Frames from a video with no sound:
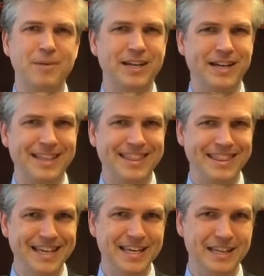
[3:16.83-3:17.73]
You might not
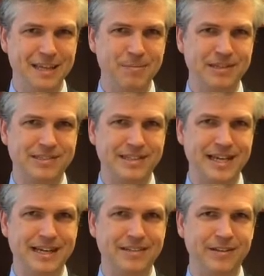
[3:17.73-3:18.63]
think of them as a
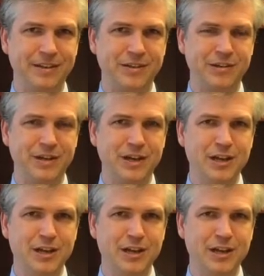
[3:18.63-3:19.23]
debt collector